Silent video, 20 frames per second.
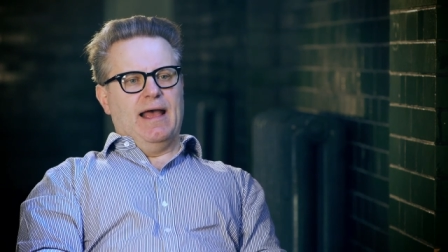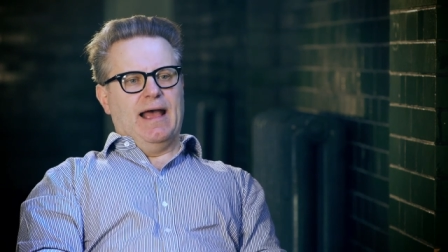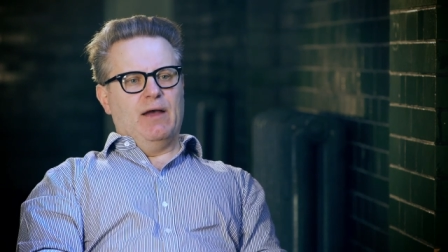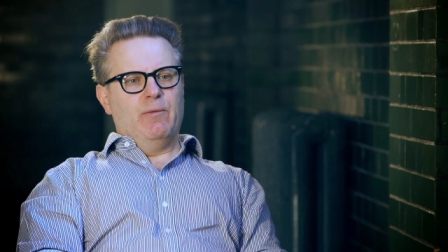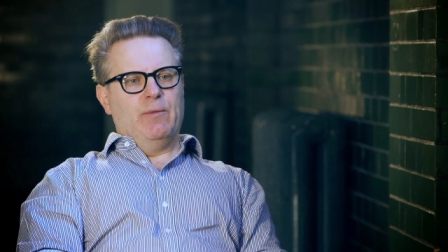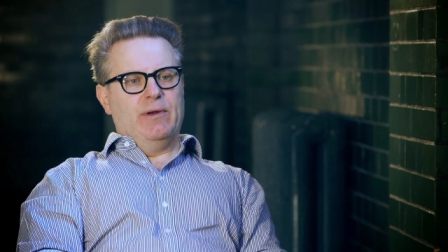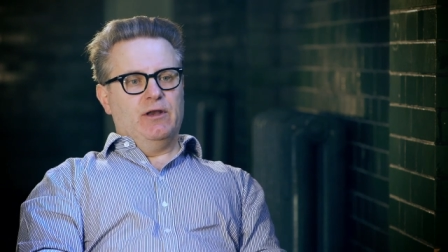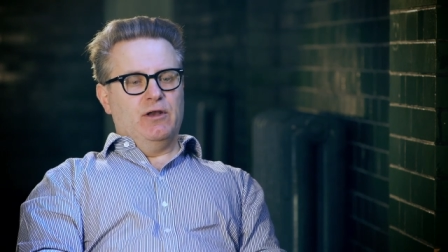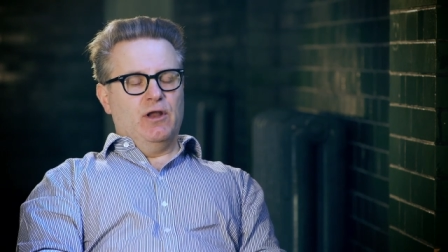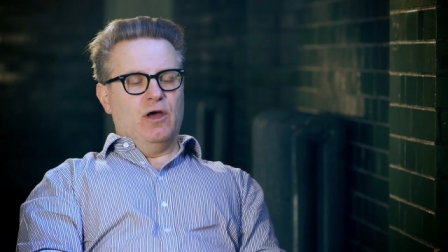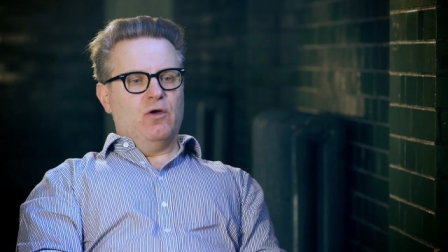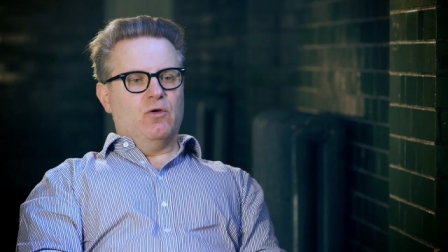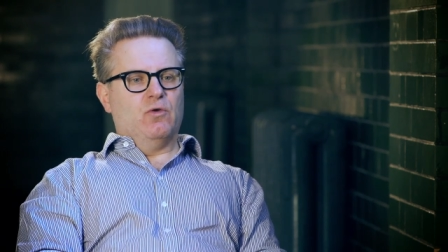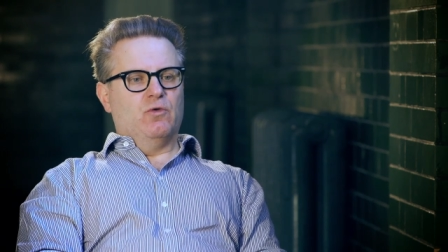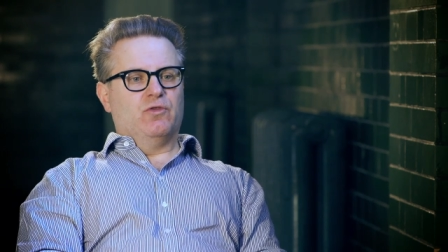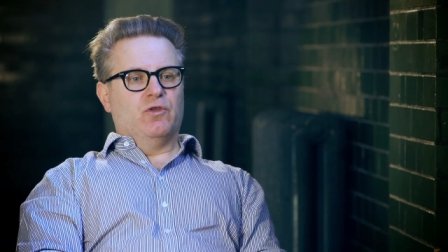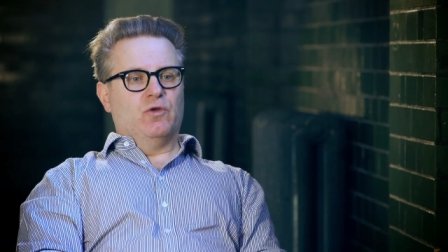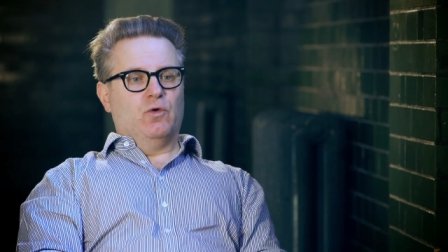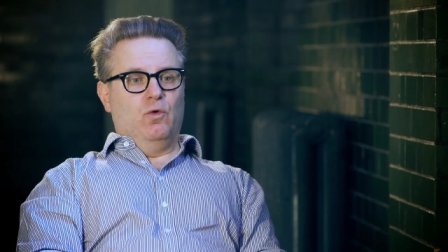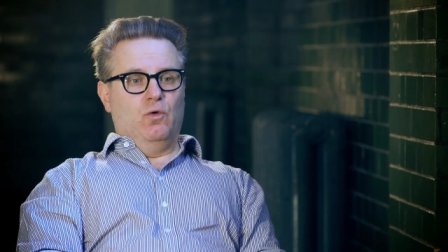And we
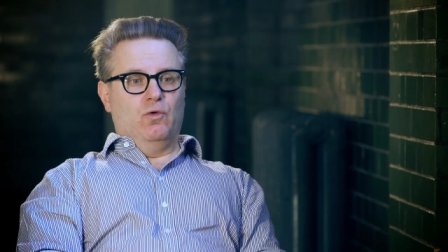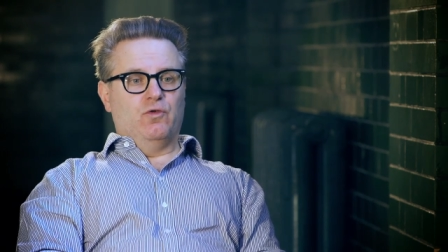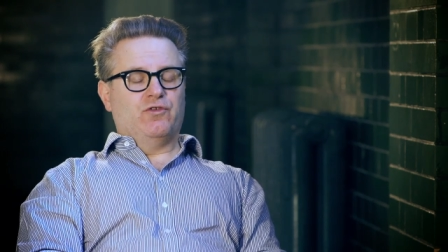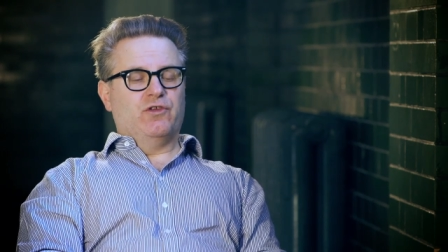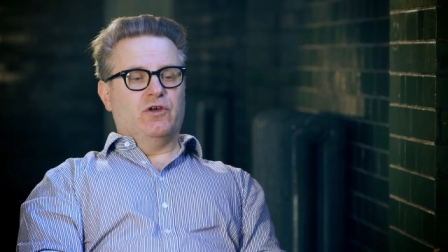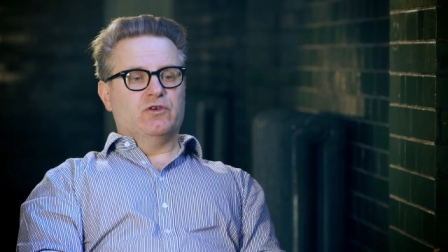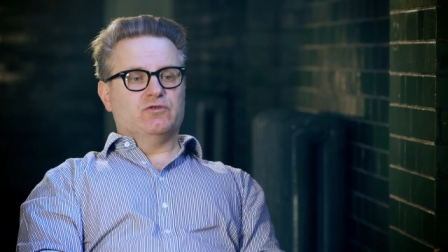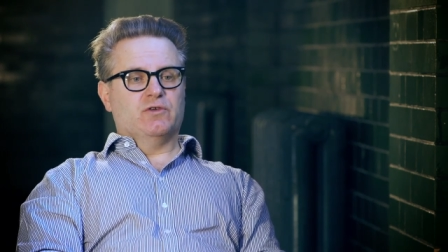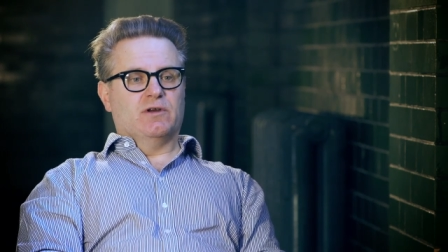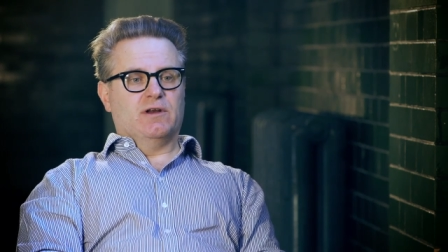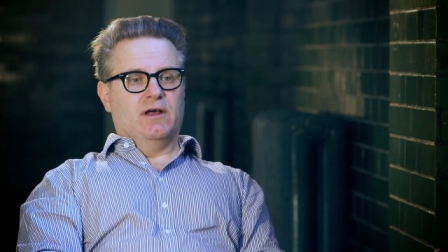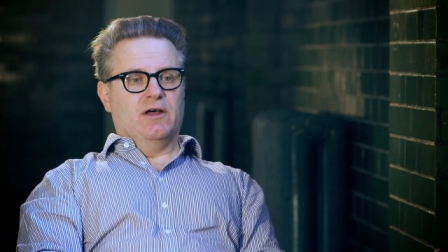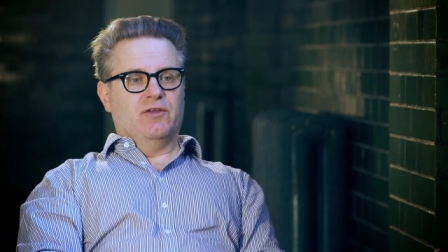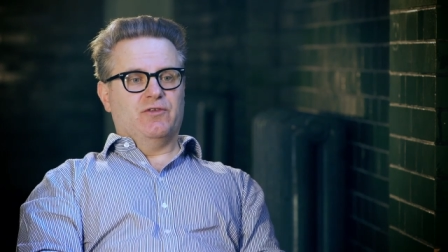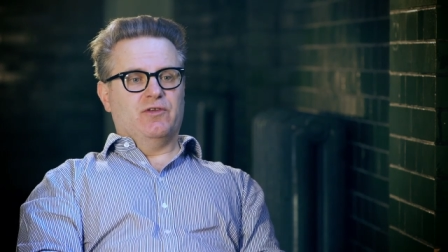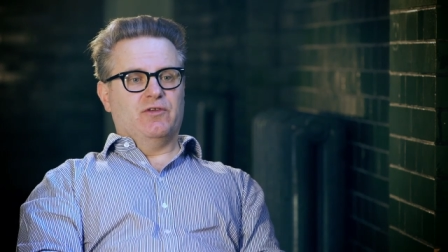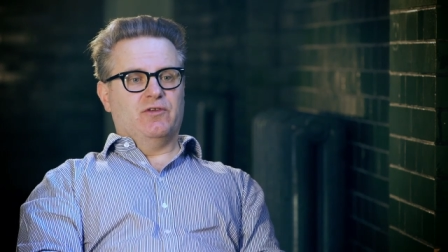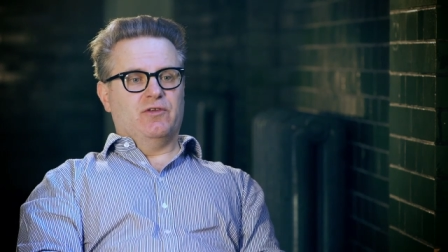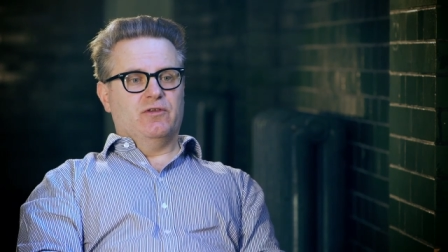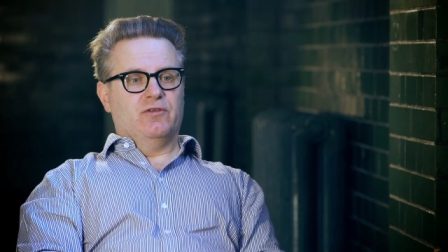know that all social
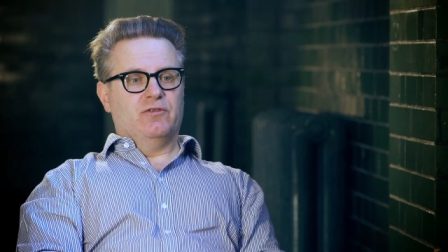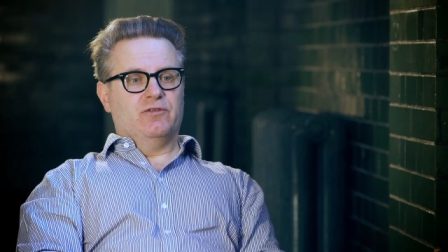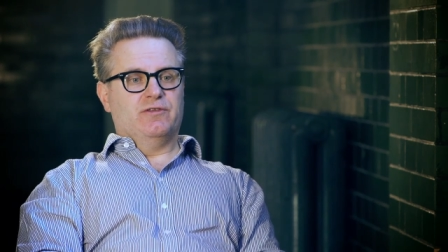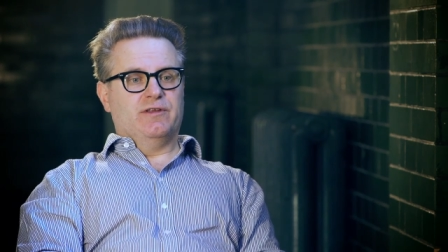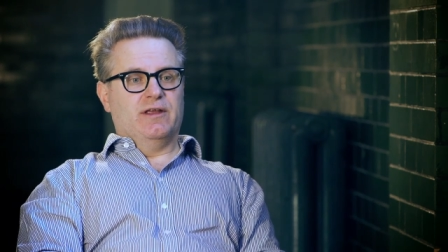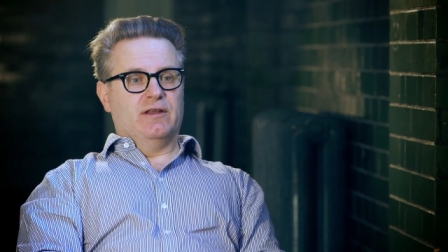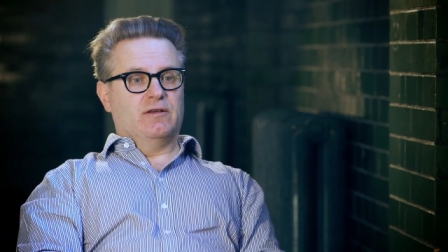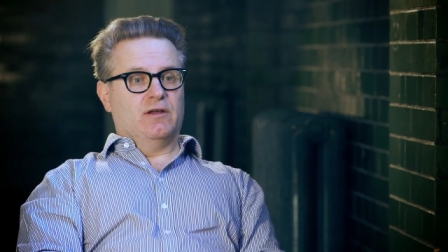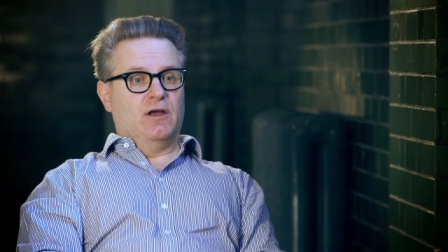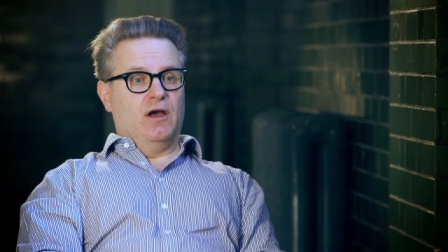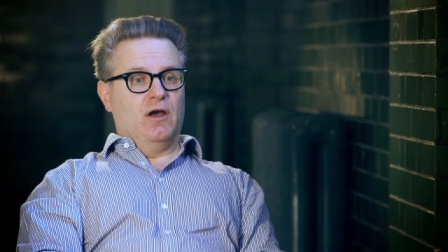classes did